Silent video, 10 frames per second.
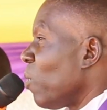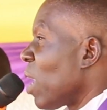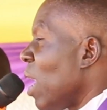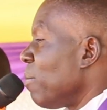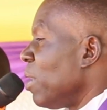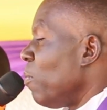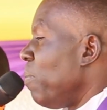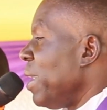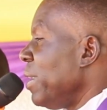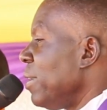They will come, they'll
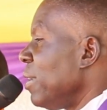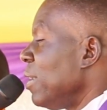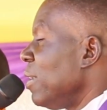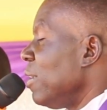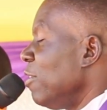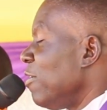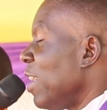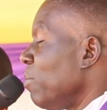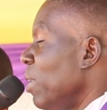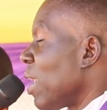pay it each
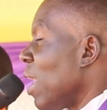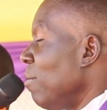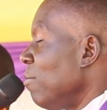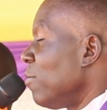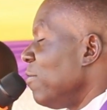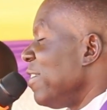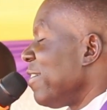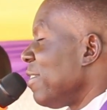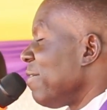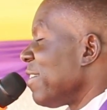time they come to visit the